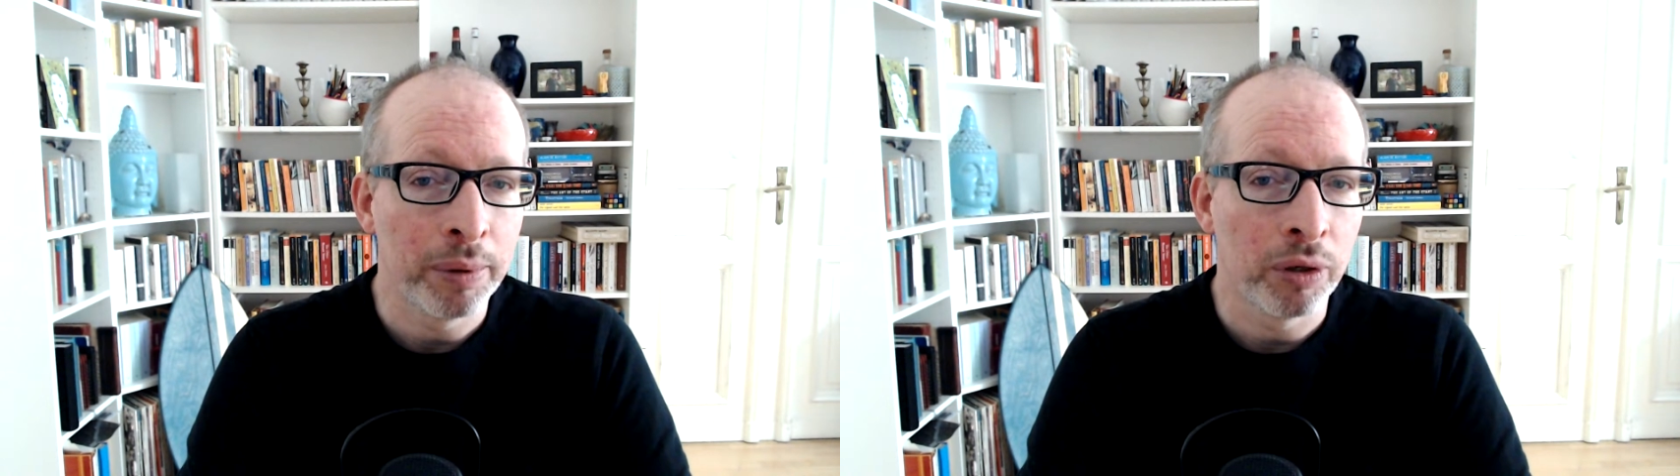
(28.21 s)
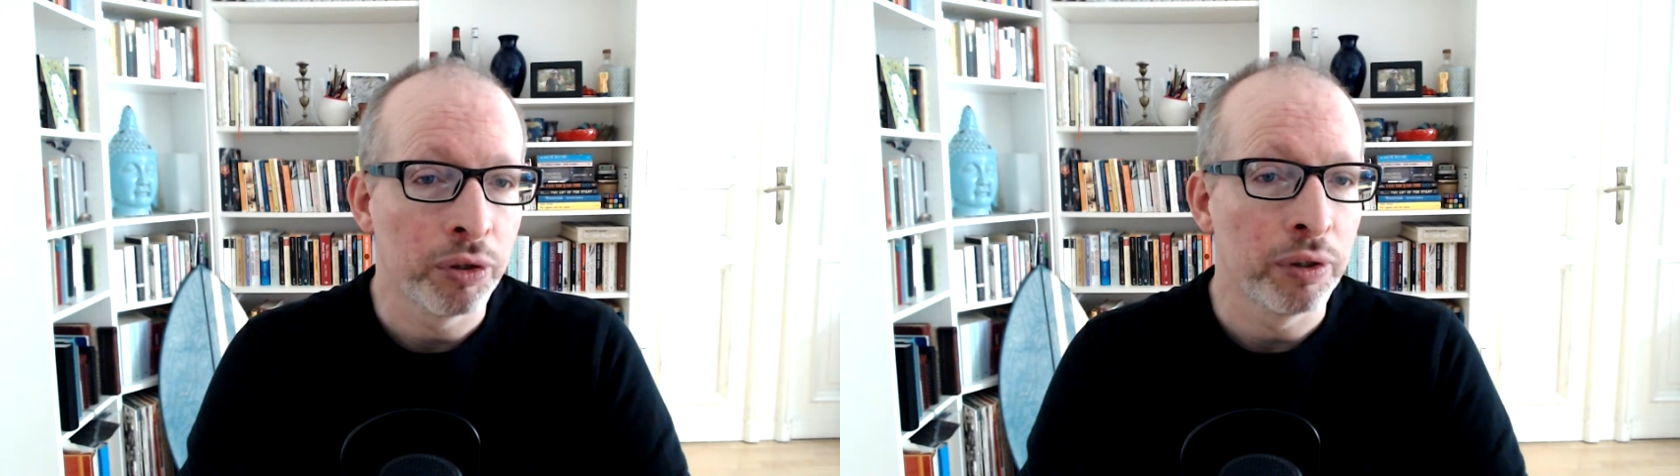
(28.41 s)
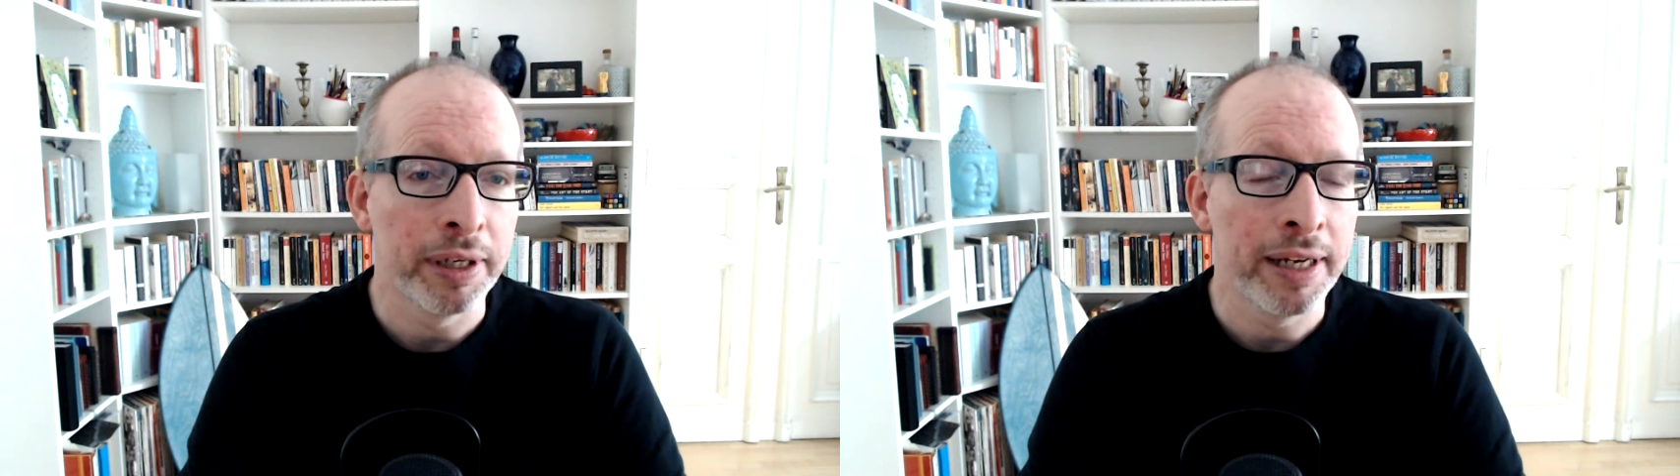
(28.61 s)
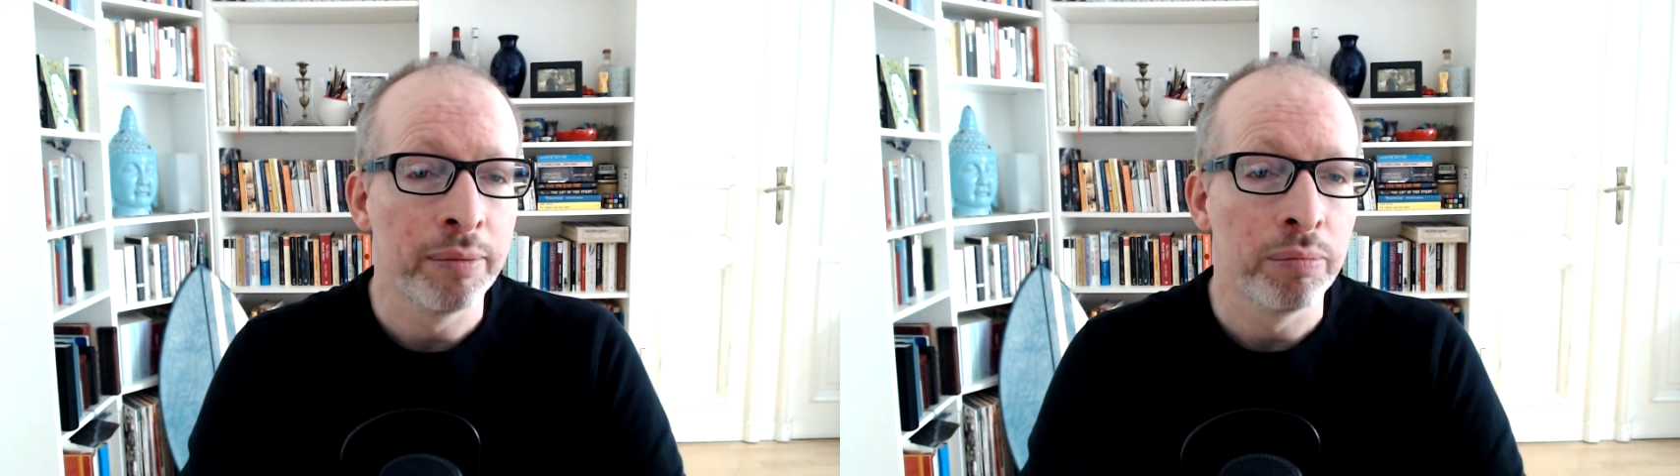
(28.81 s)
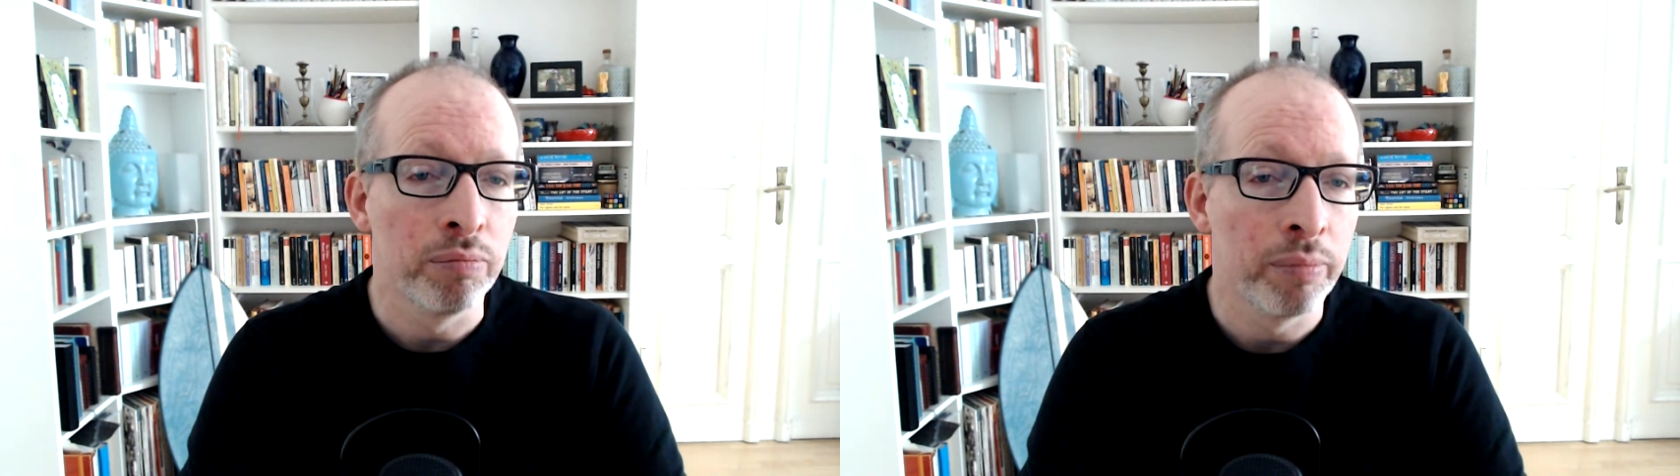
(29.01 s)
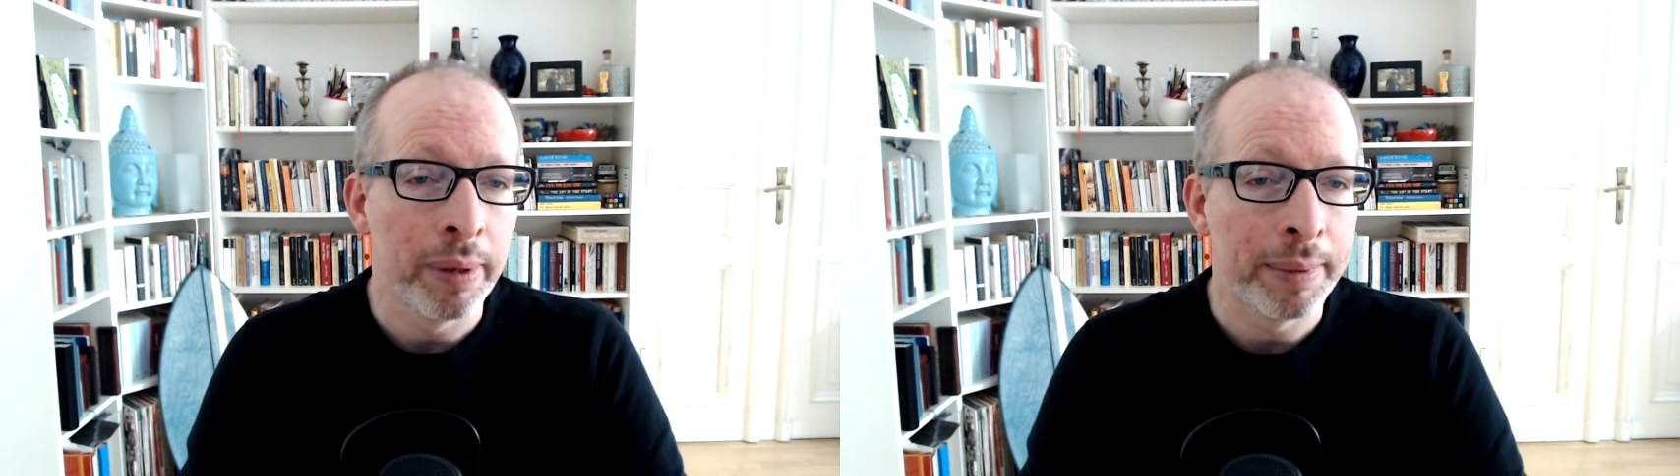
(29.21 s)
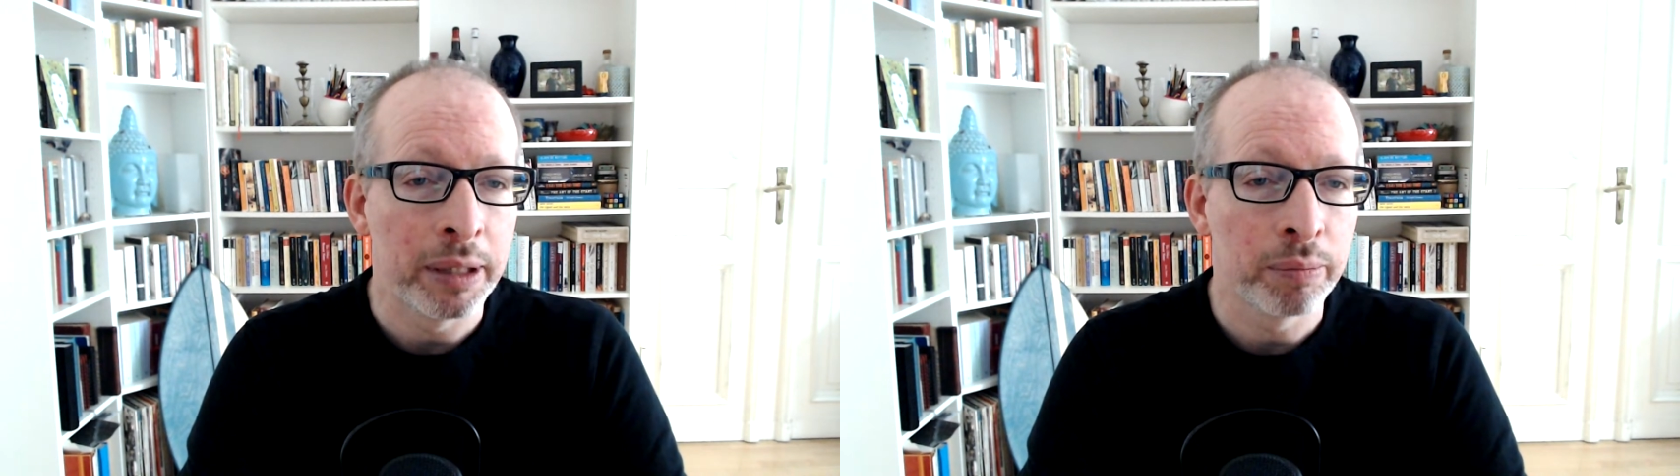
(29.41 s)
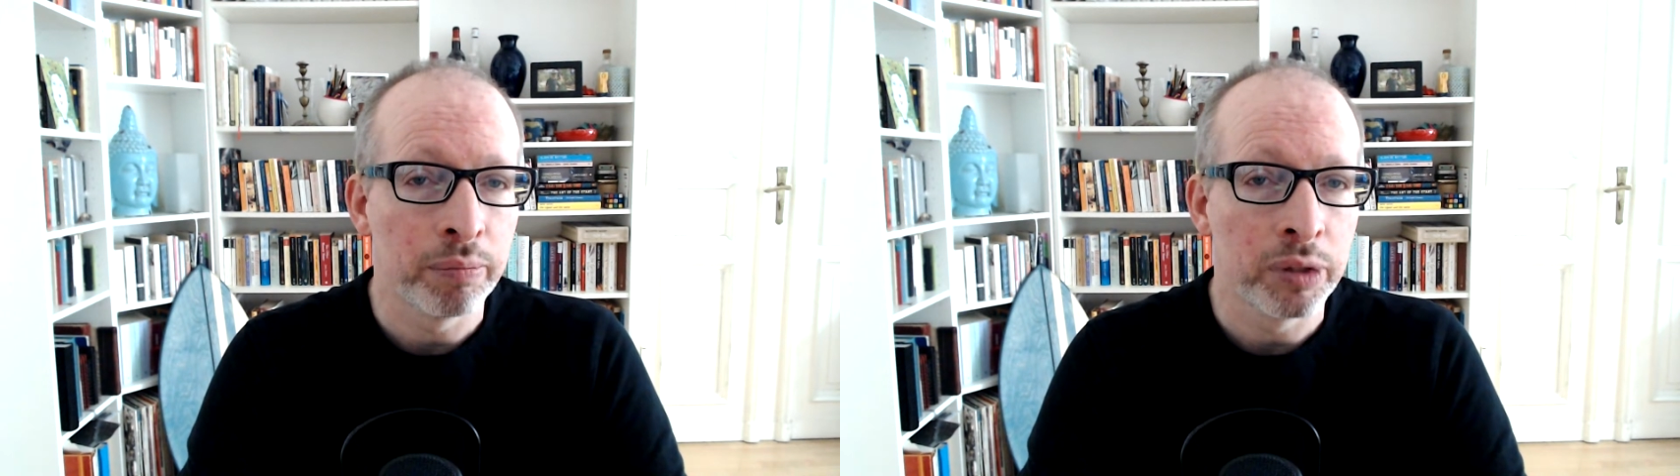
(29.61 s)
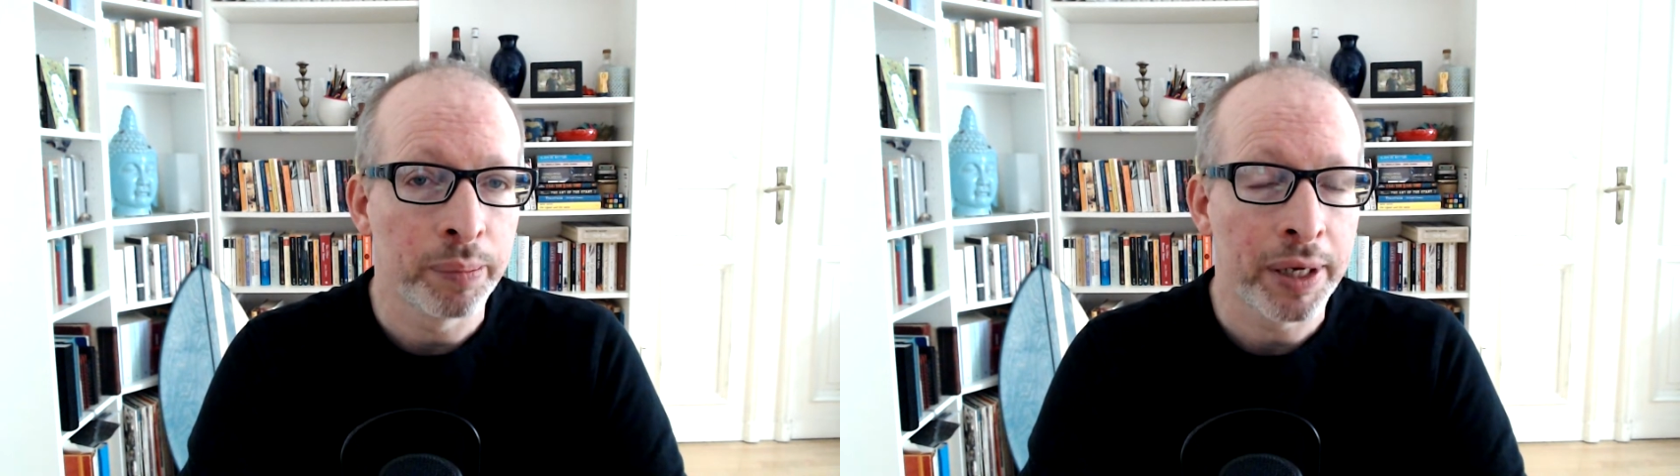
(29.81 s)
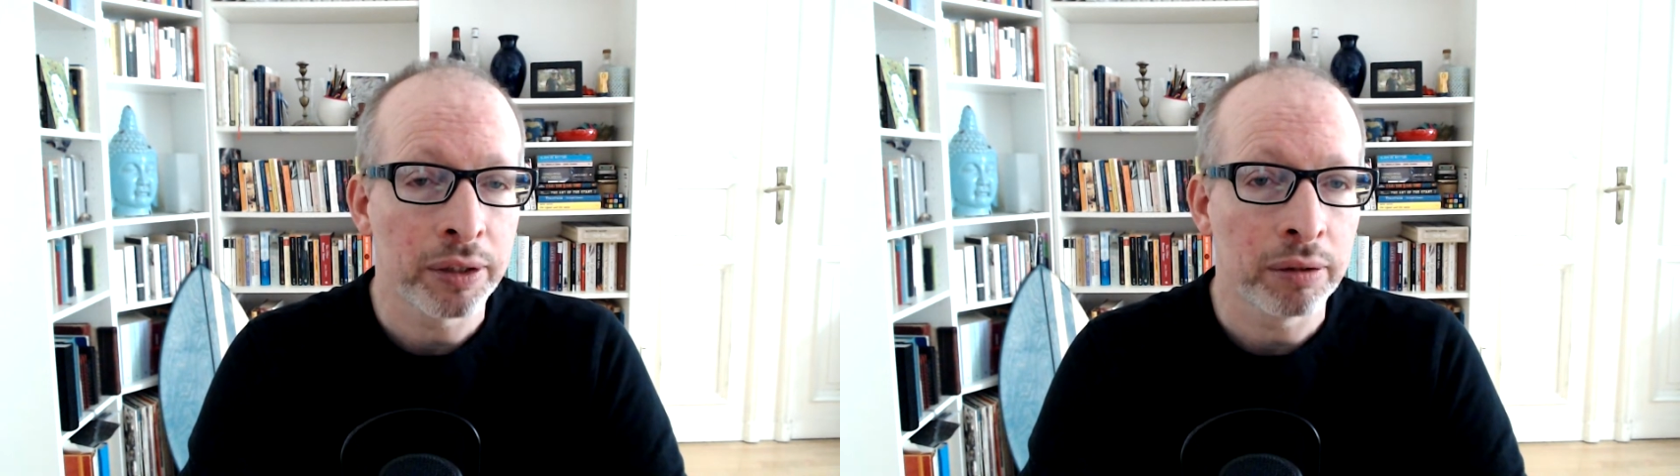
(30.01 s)
or you'll need maybe
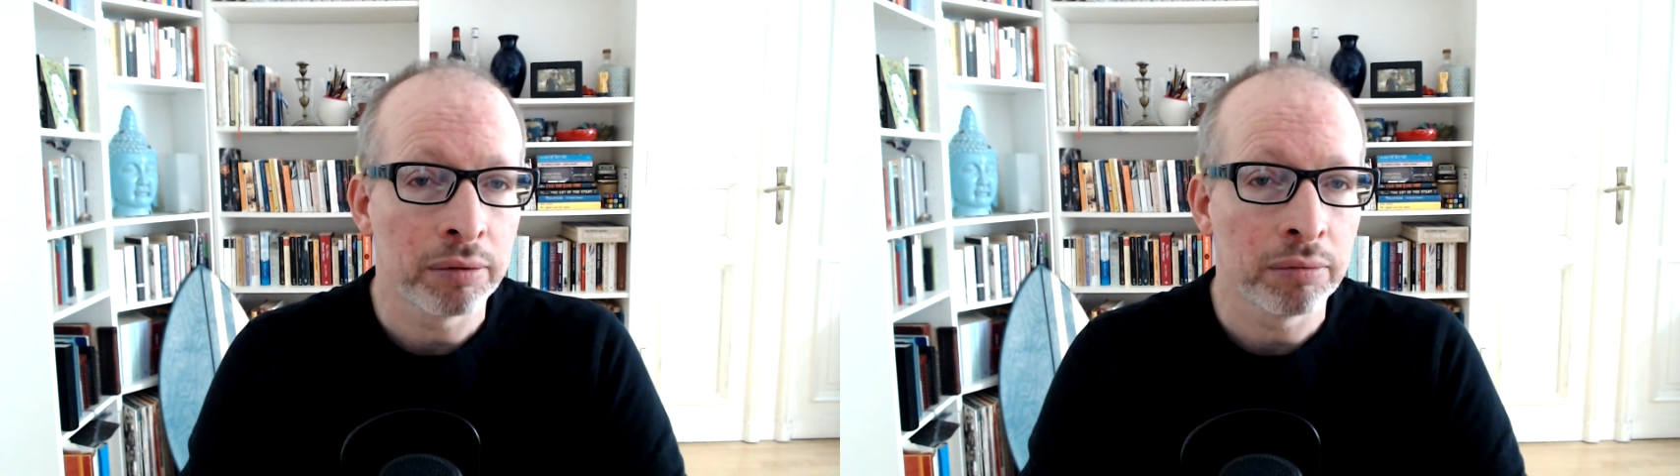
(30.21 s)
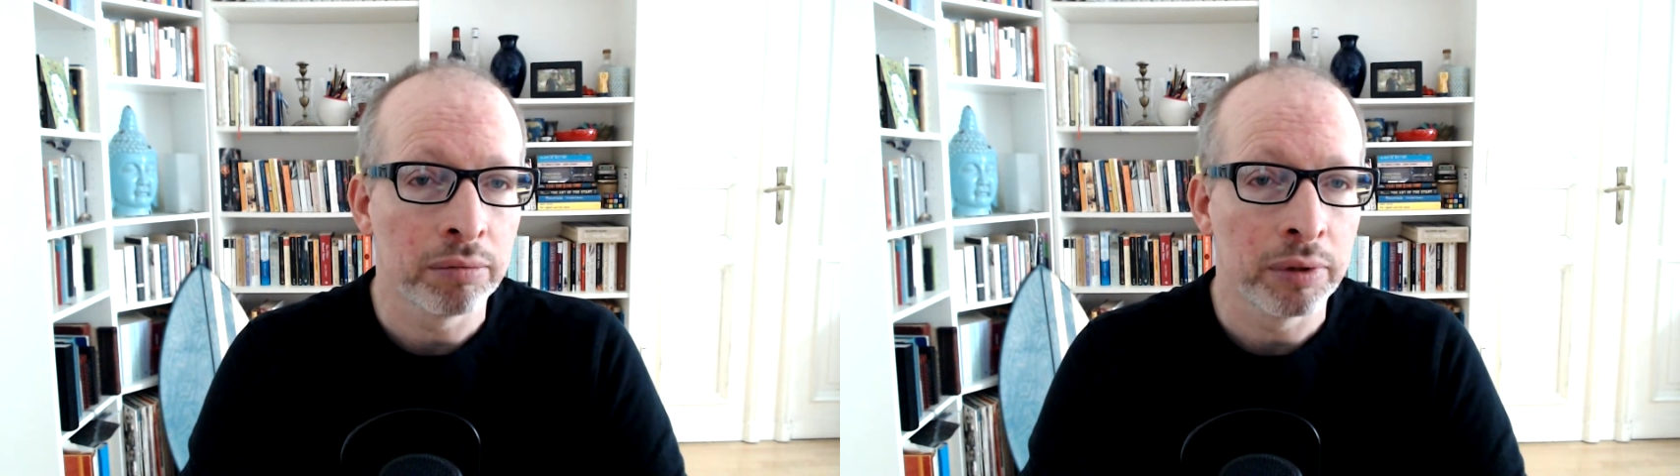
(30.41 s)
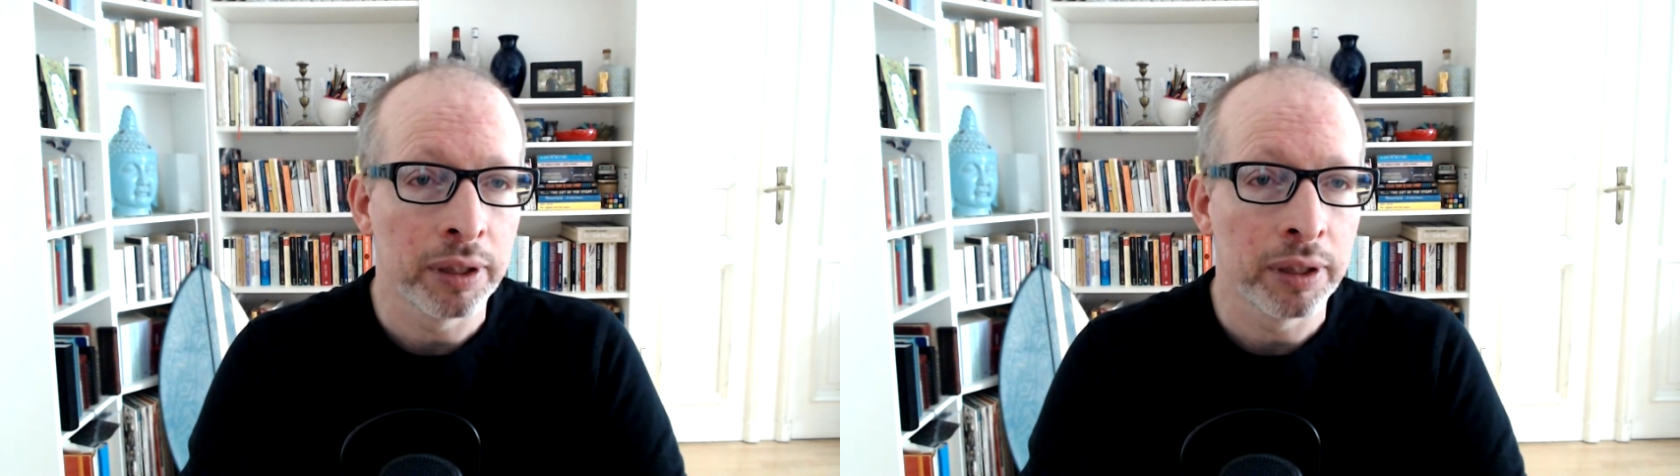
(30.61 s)
special